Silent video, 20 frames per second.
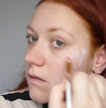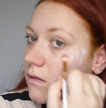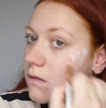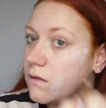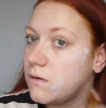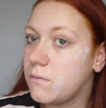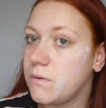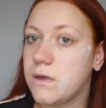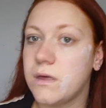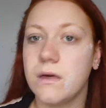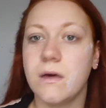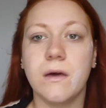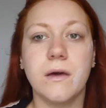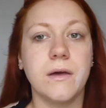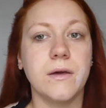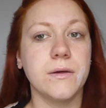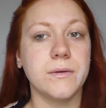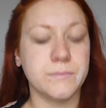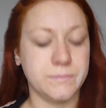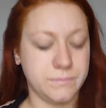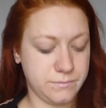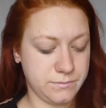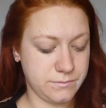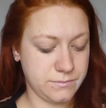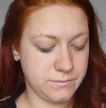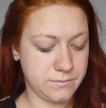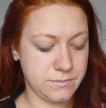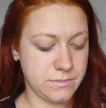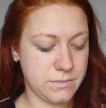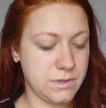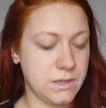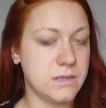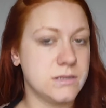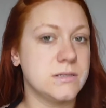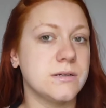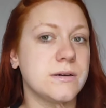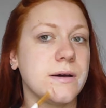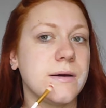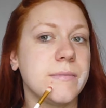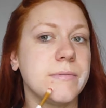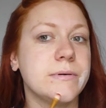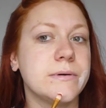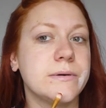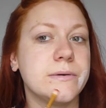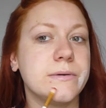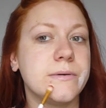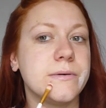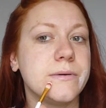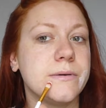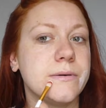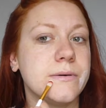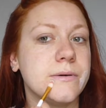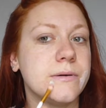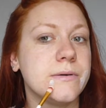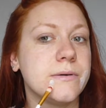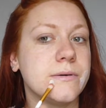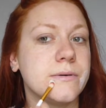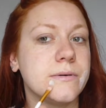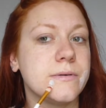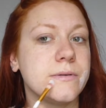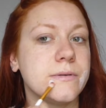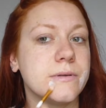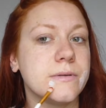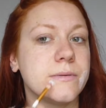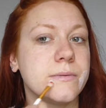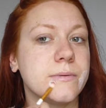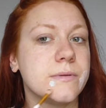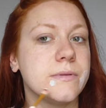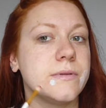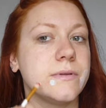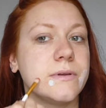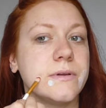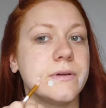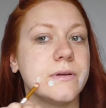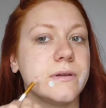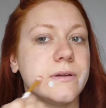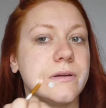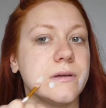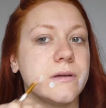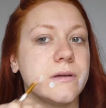There we go. And there's a couple, oh, there's one there.